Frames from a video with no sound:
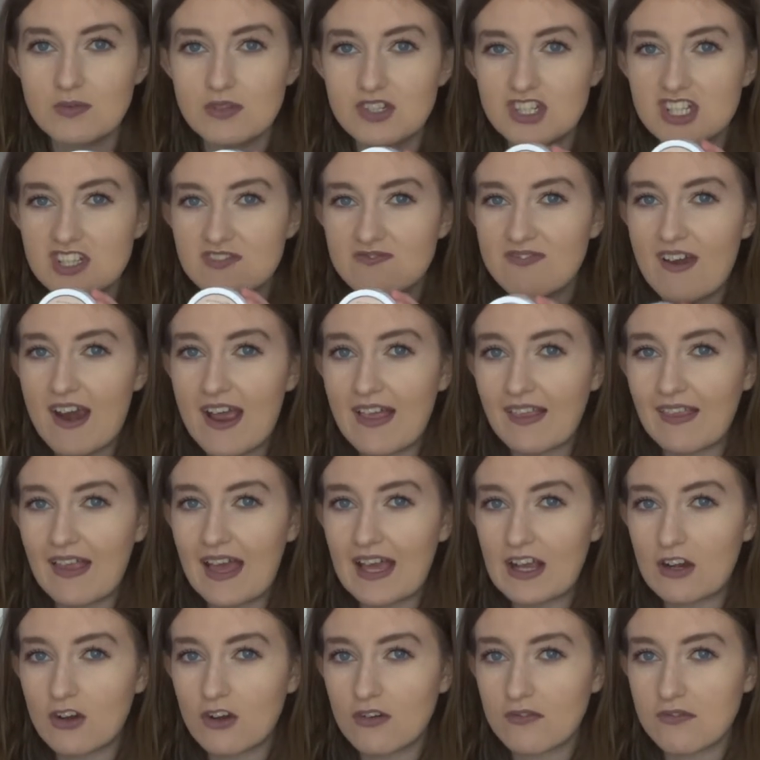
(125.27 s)
which is very
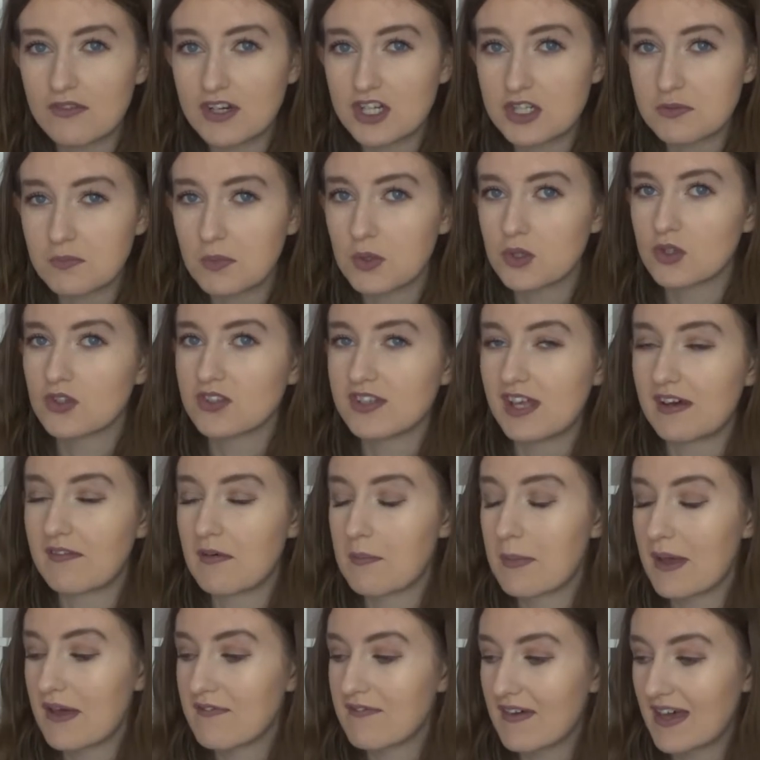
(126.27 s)
light coverage but does have
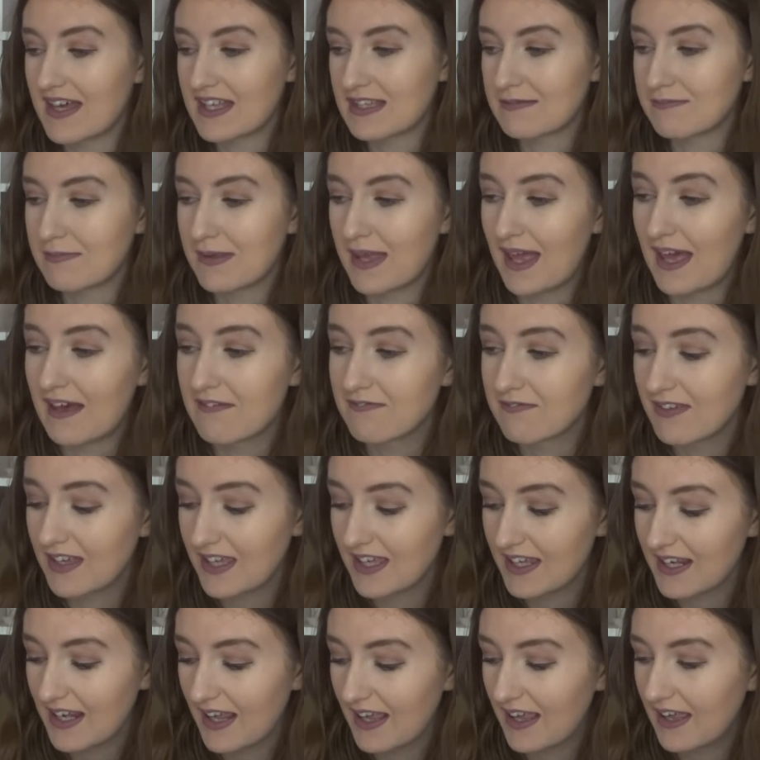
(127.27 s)
a bit of SPF
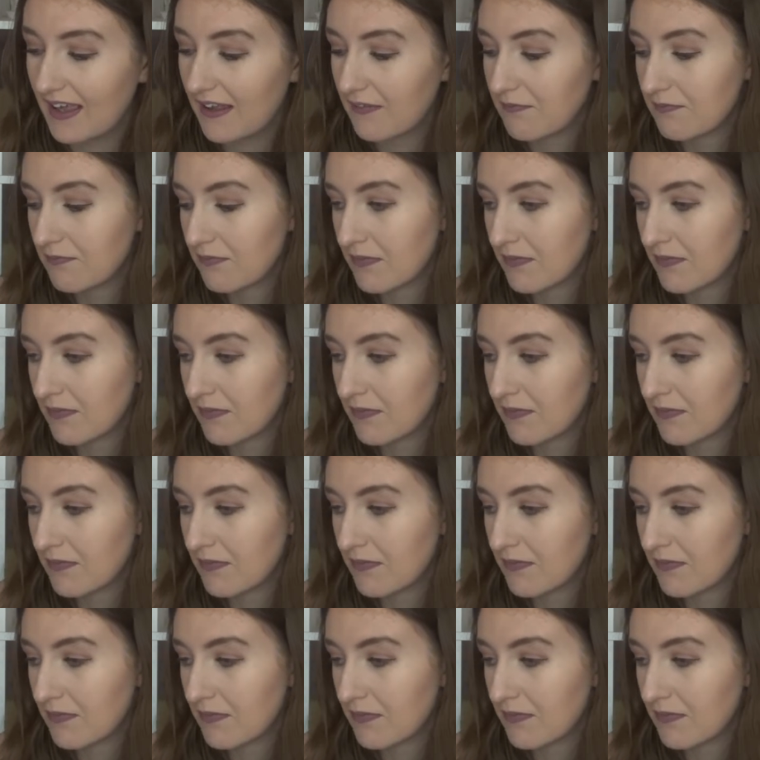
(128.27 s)
in it.